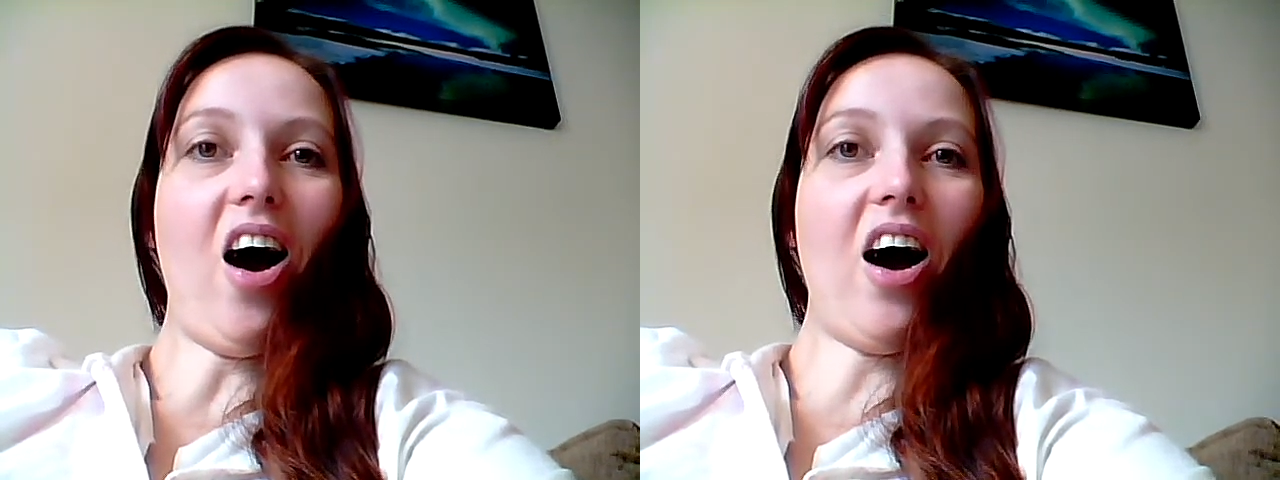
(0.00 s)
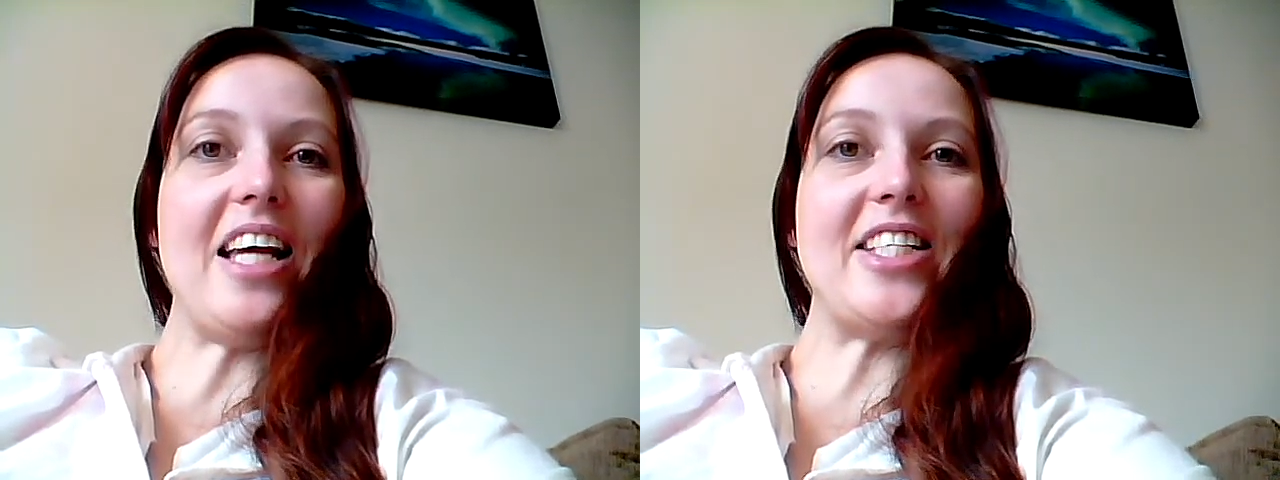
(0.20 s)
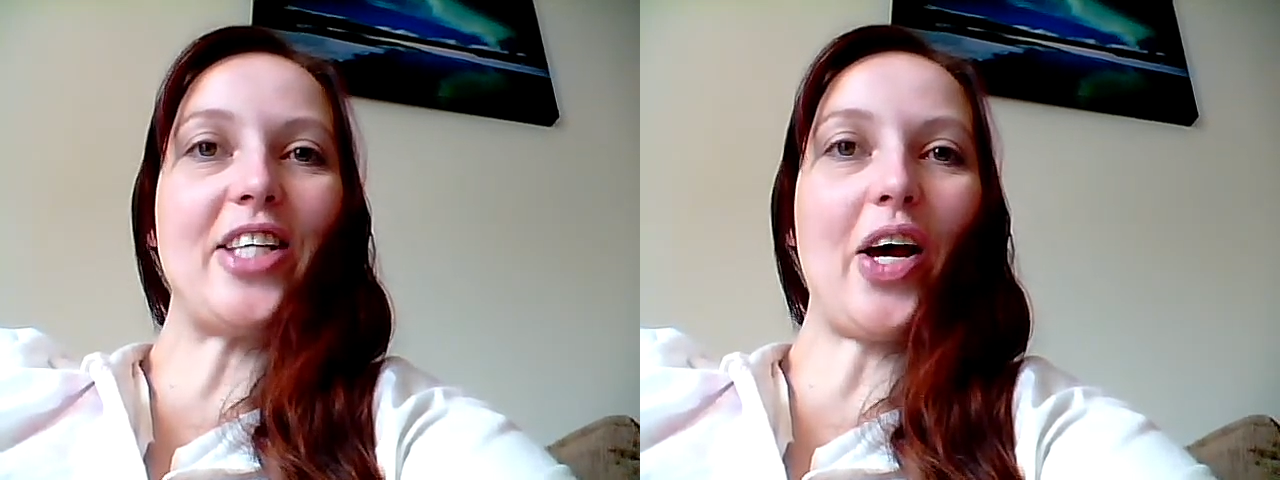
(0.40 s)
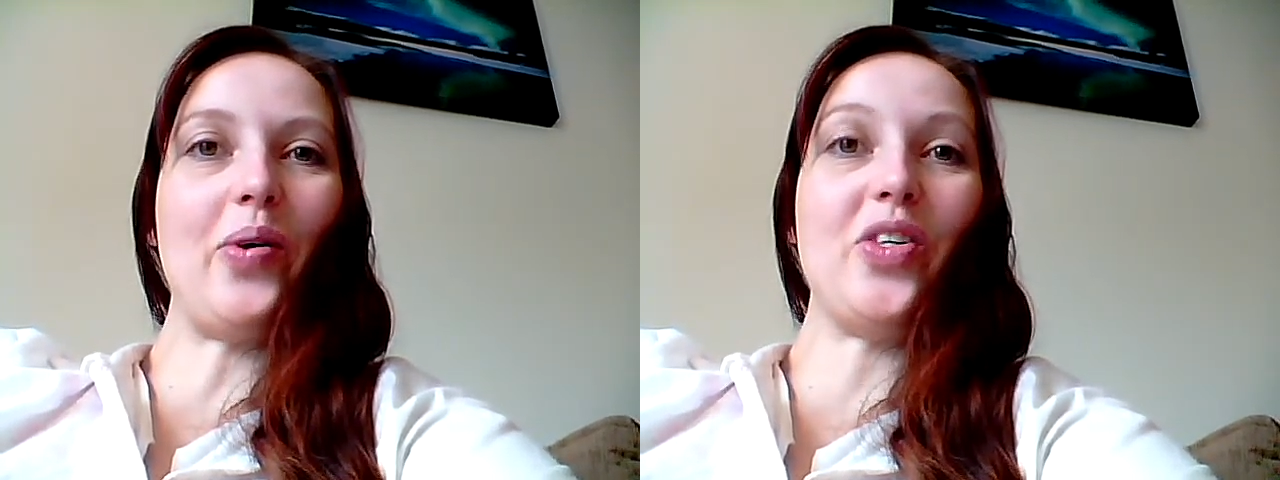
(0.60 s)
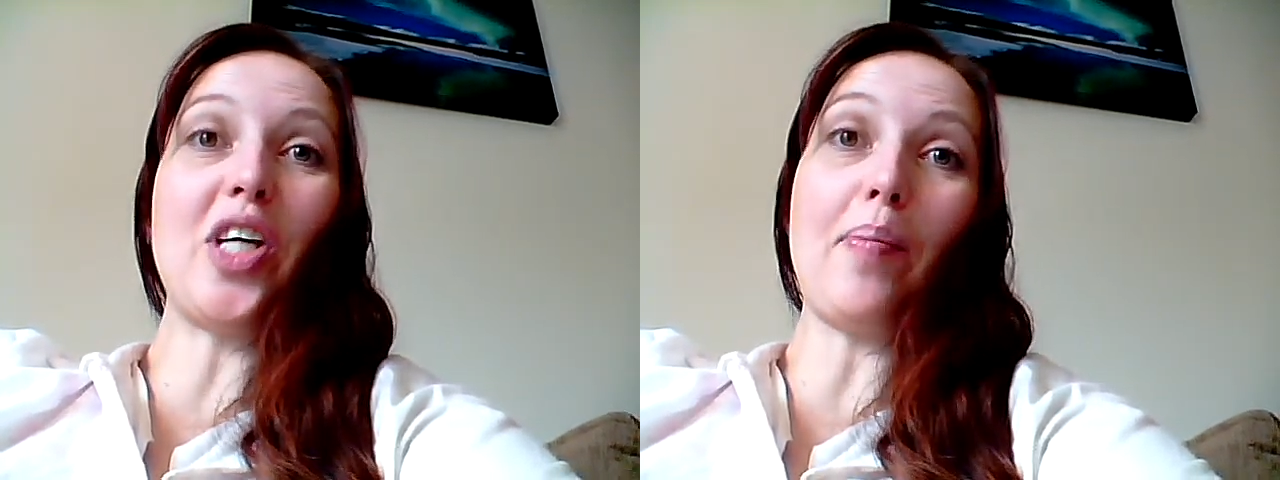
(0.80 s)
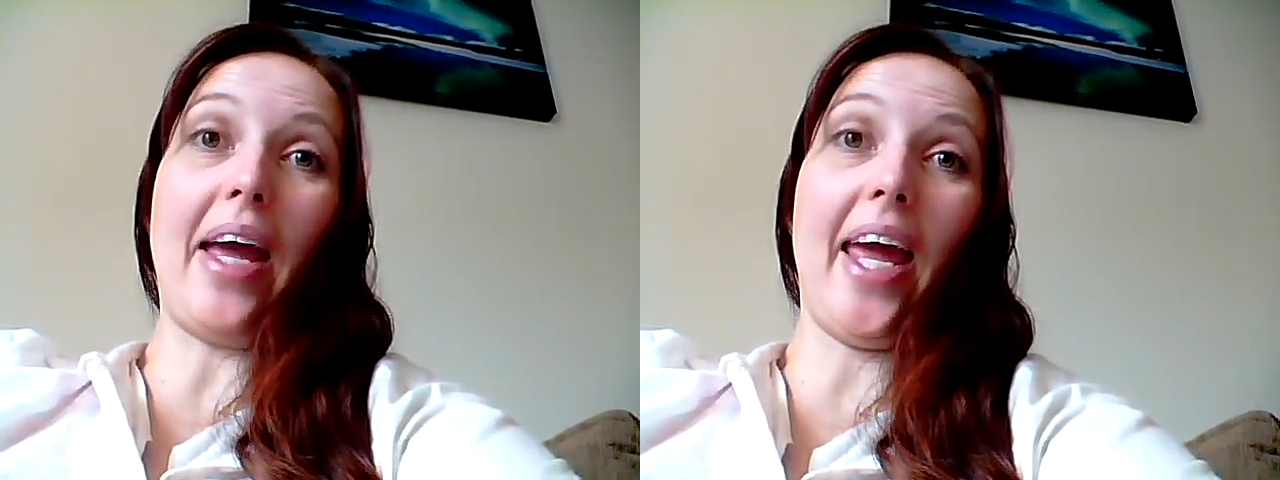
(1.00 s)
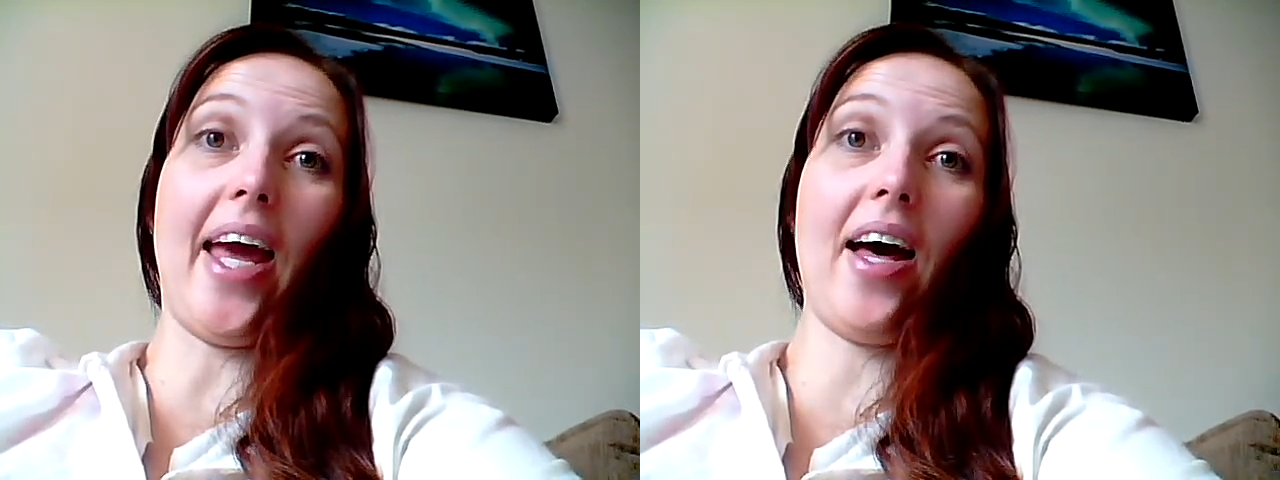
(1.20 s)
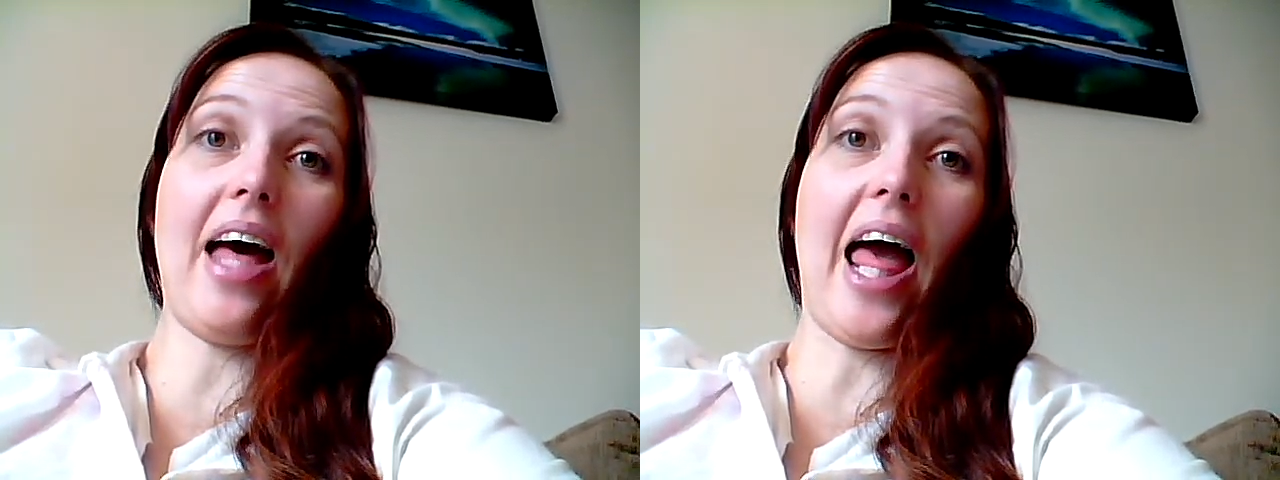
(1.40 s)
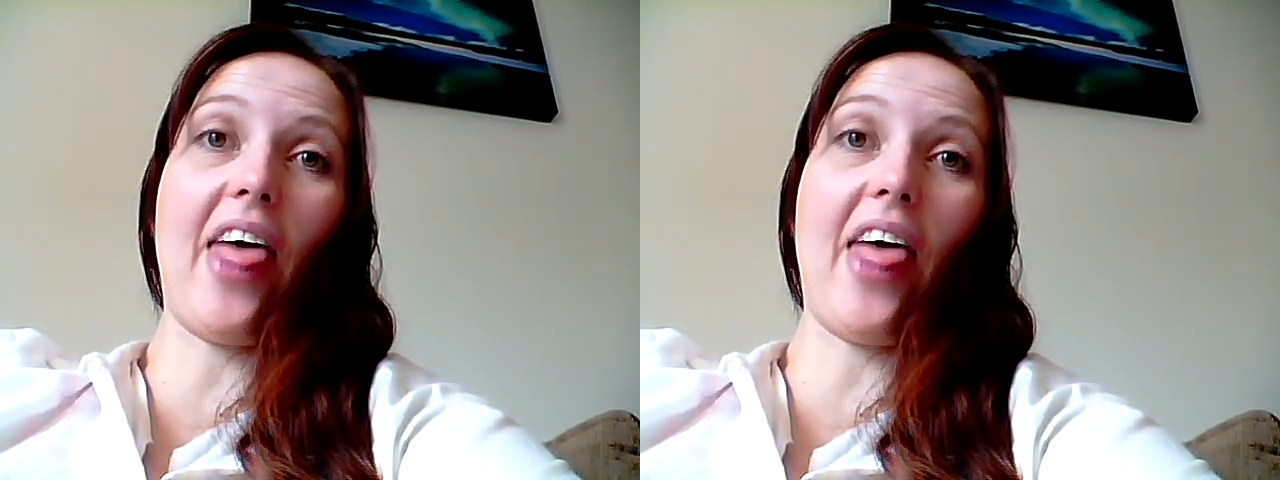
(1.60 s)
Hi, so Gemma here,